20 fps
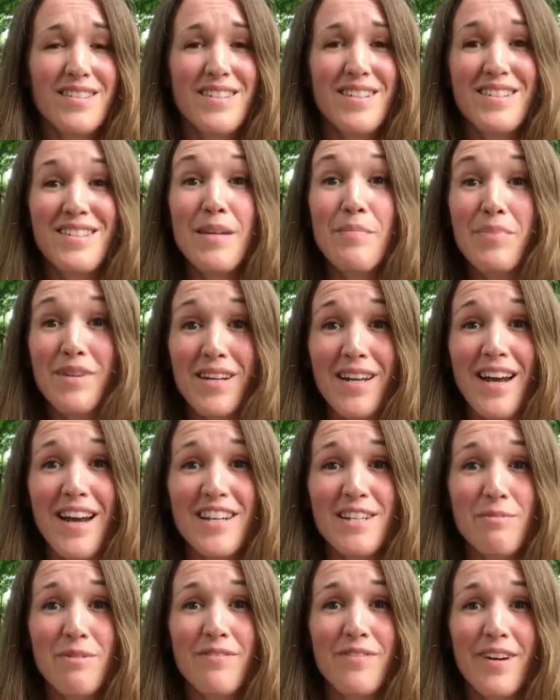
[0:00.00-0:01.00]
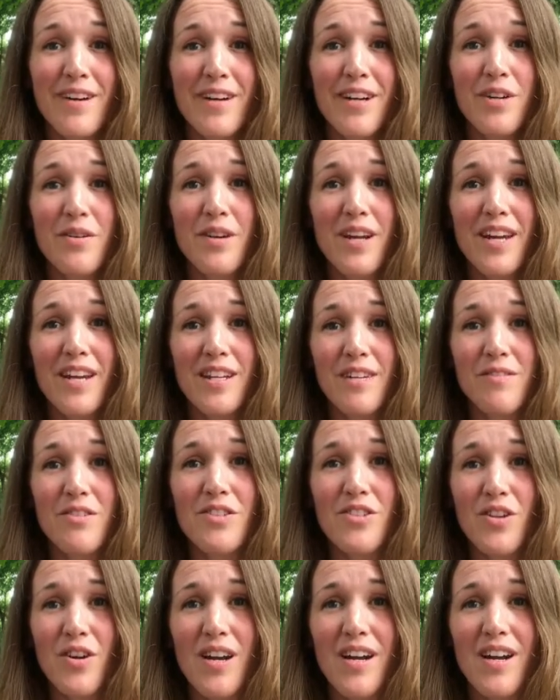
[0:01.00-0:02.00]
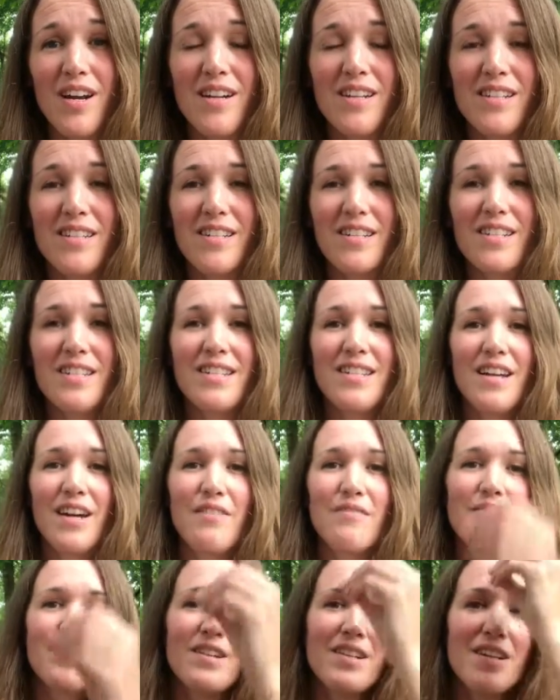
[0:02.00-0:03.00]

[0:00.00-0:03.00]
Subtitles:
Somebody had to be very creative to try all of this stuff.